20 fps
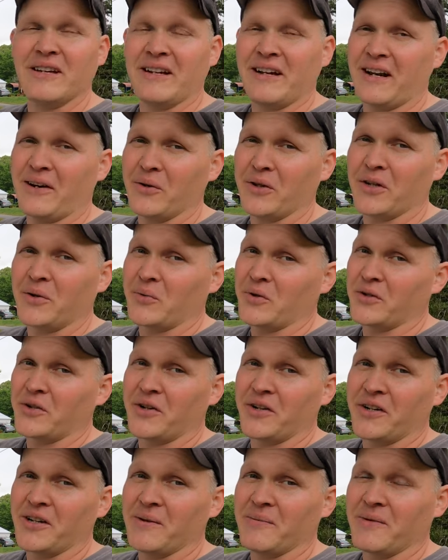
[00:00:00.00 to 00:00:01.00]
and I really don't want to
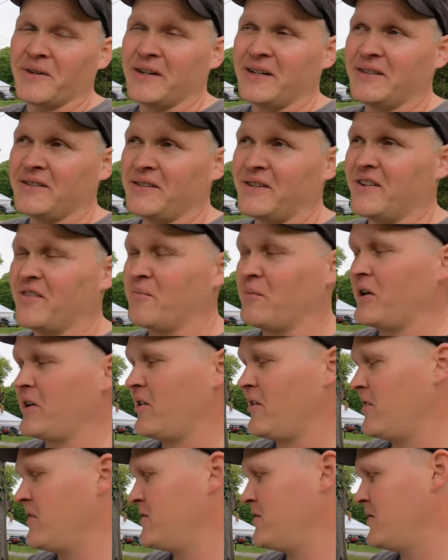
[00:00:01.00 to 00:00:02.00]
dirty up the interior of my car.